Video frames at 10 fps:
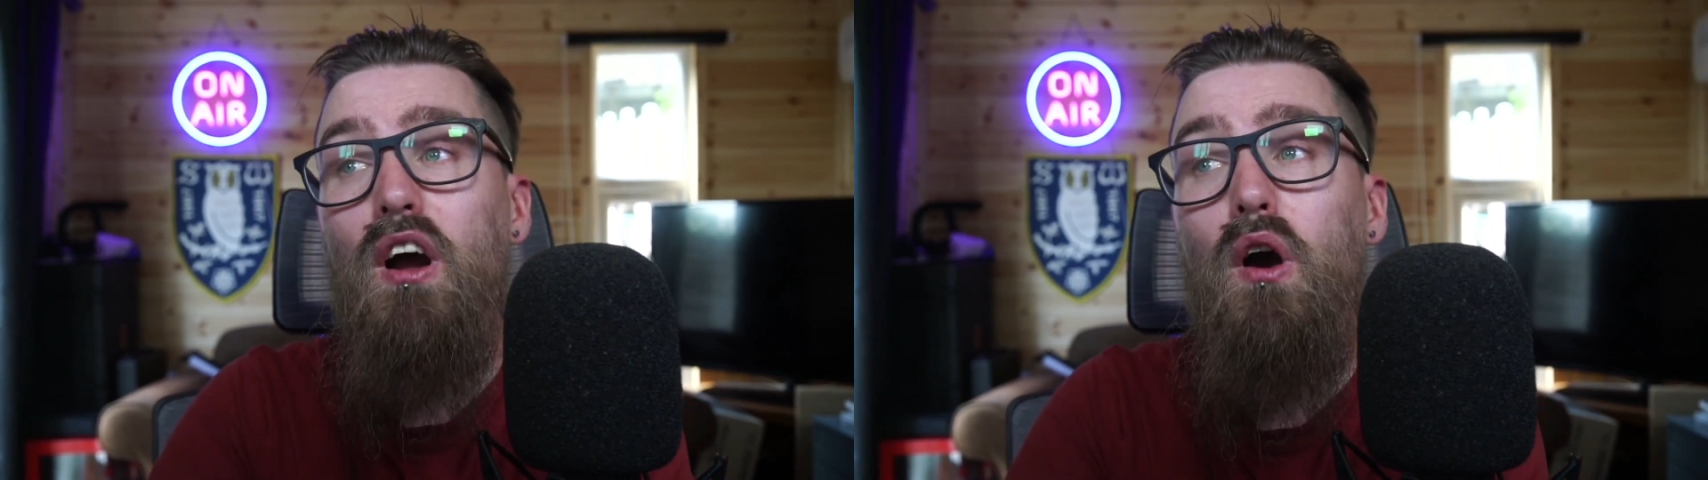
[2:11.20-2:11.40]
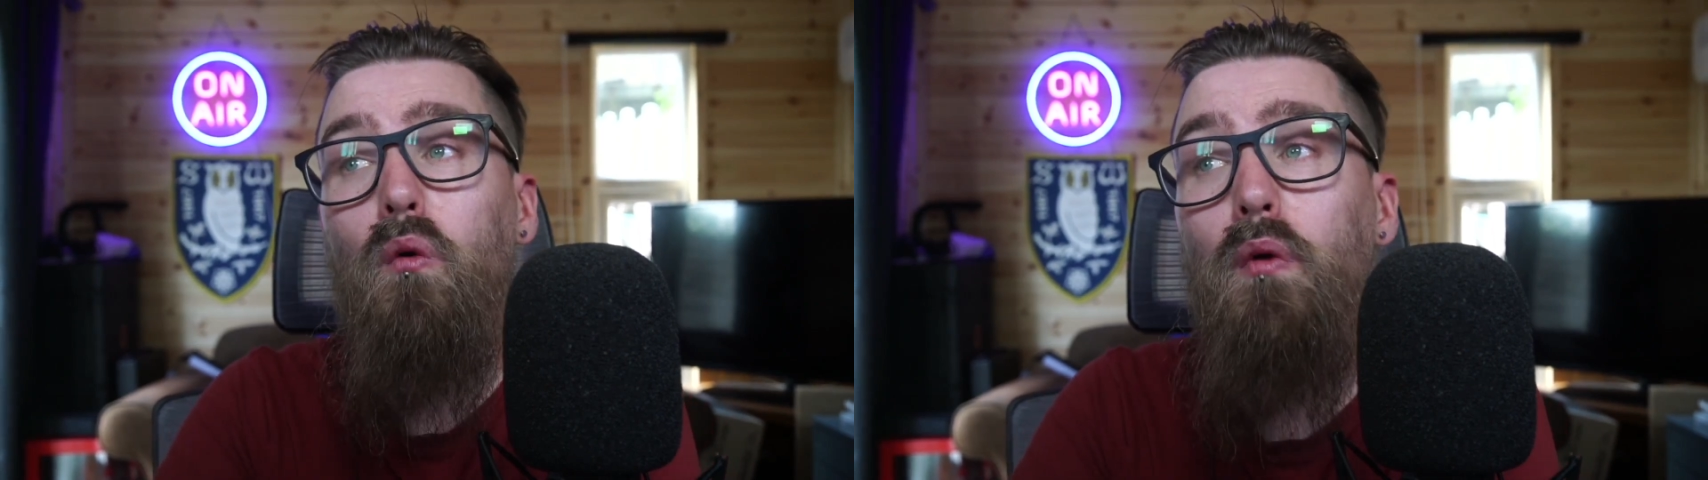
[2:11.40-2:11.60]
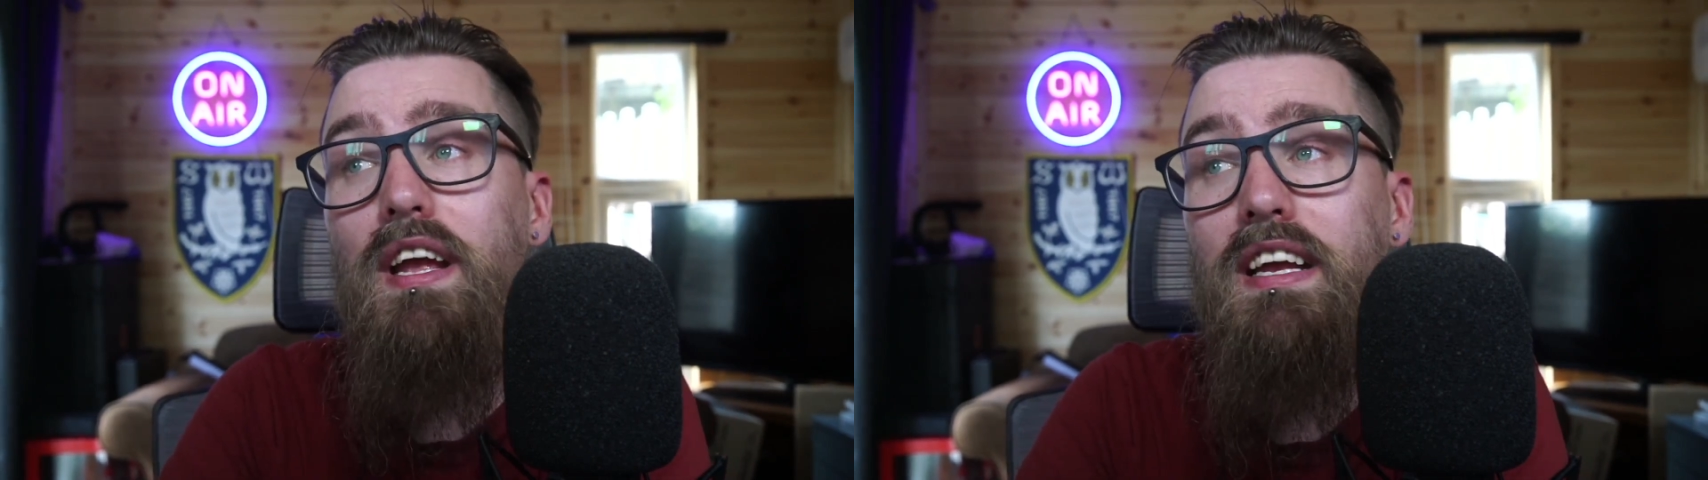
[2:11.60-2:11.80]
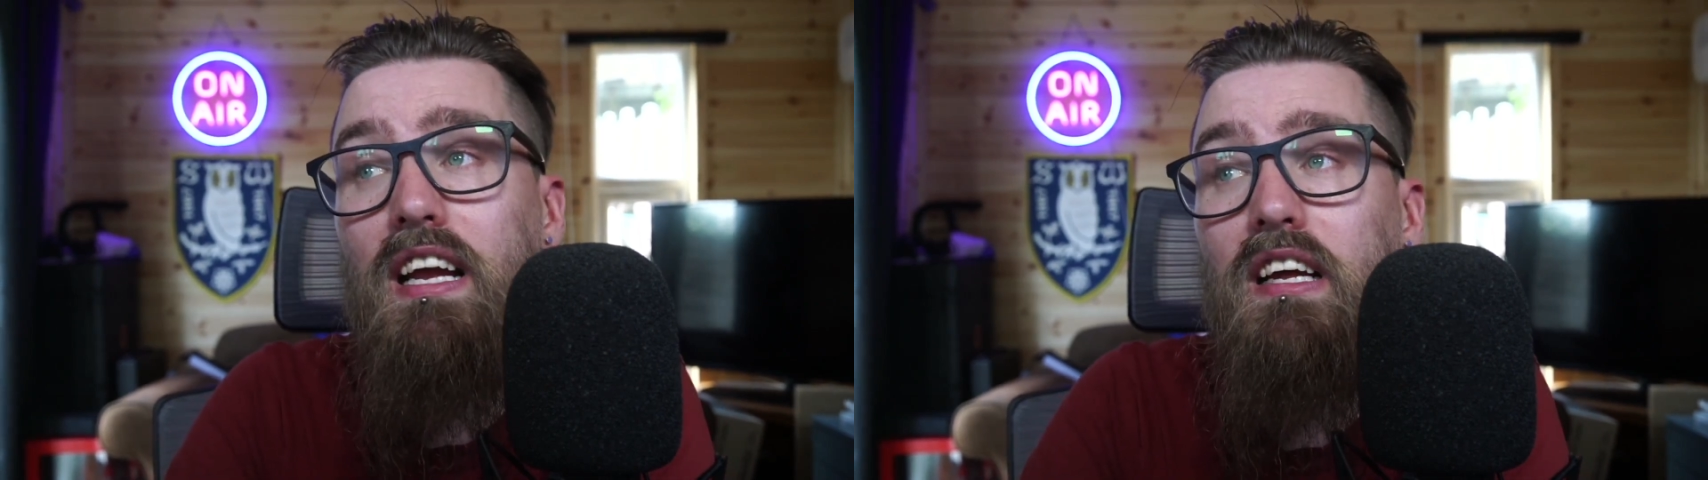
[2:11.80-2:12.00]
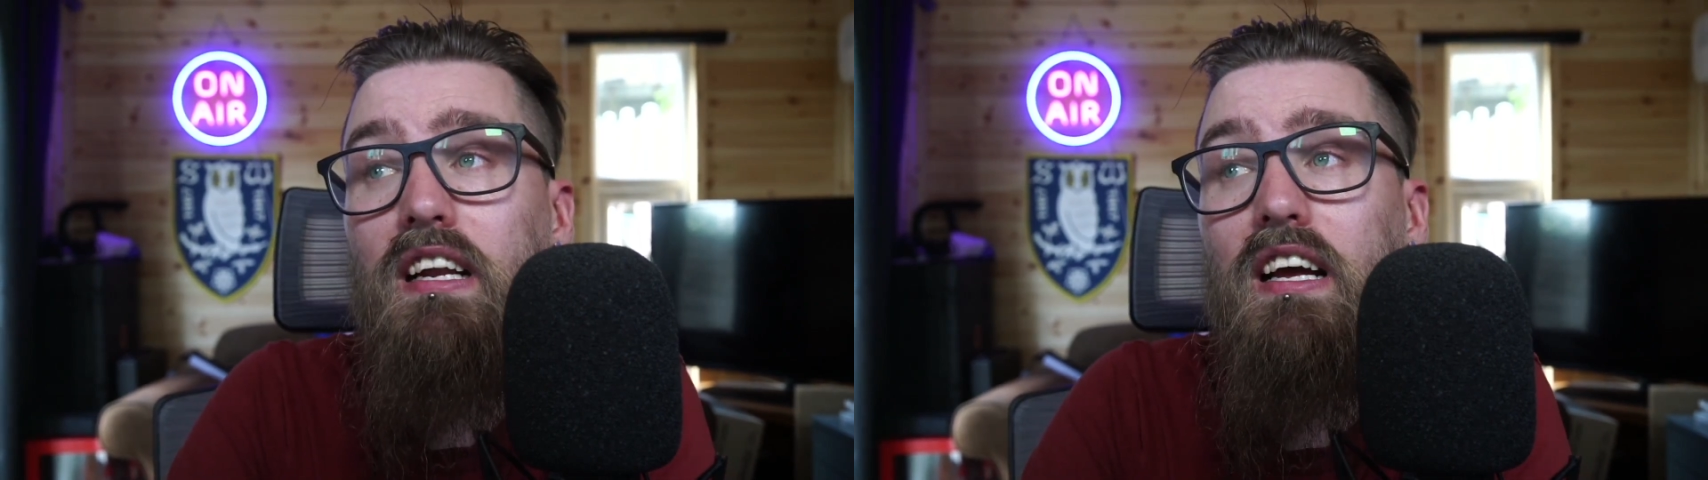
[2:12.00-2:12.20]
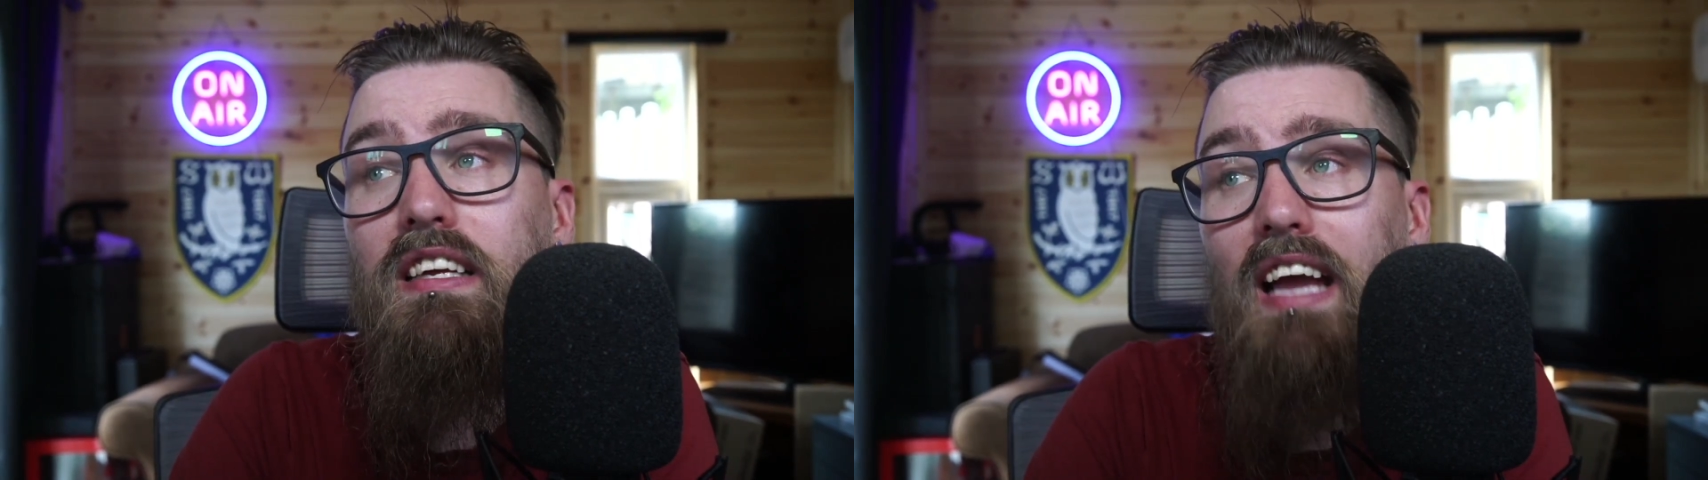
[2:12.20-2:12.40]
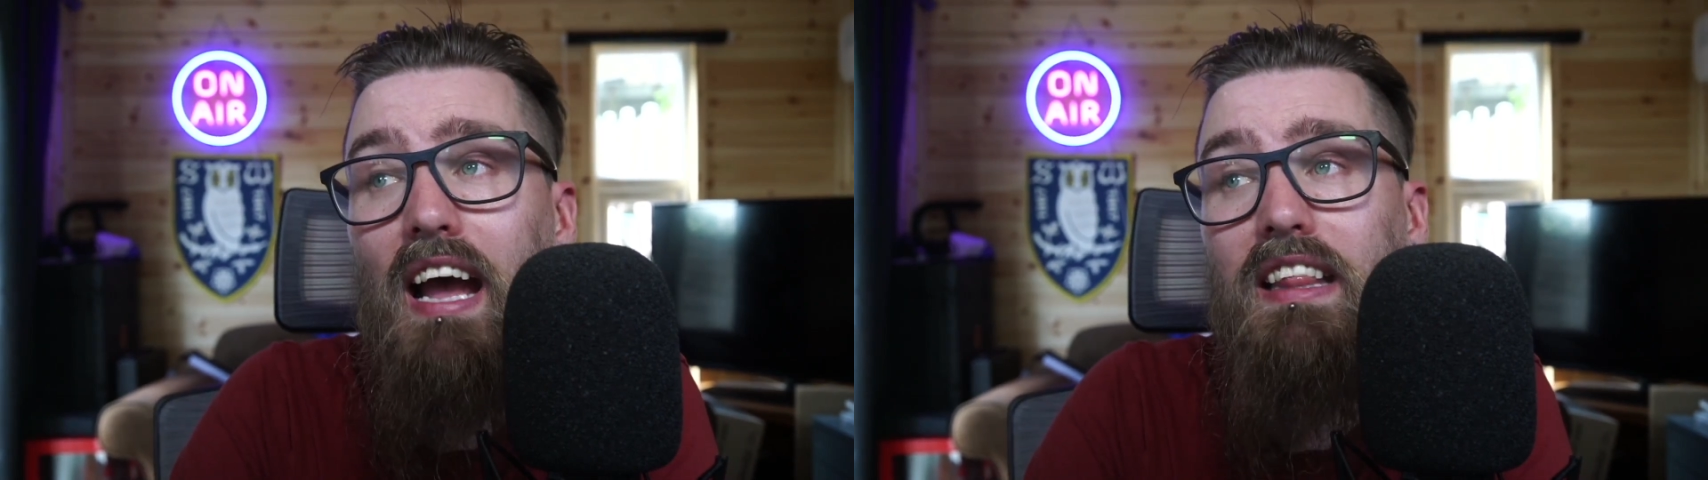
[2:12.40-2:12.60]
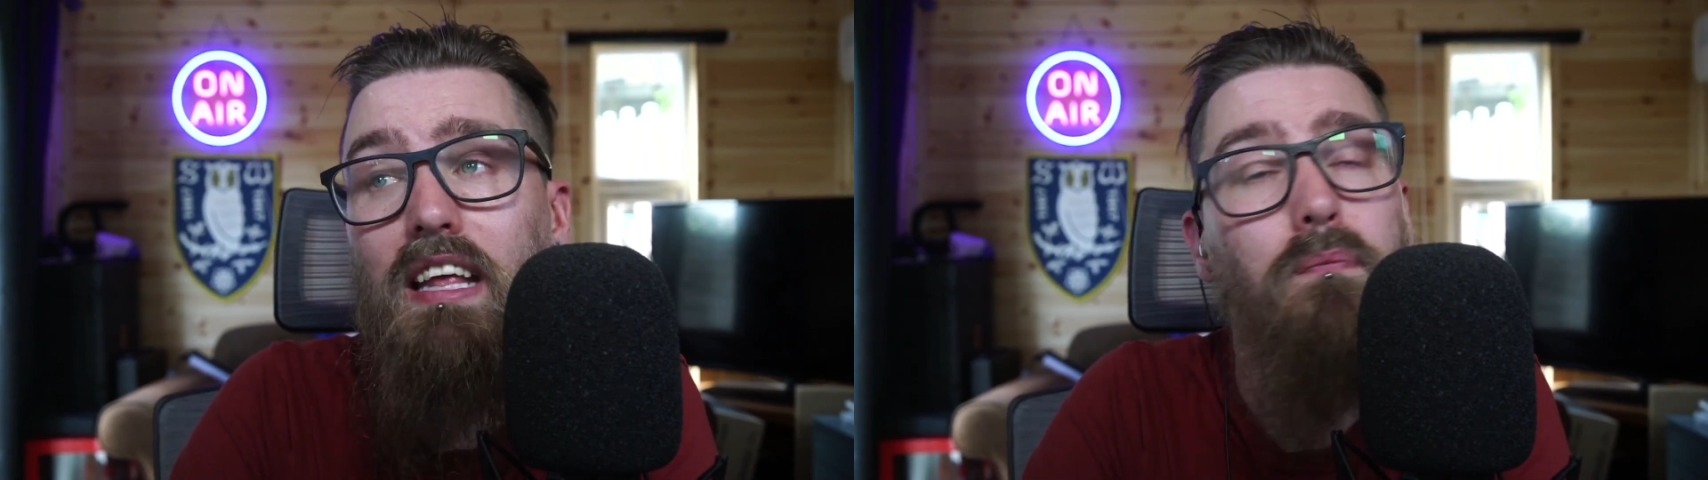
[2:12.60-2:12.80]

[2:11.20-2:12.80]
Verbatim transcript: we can get this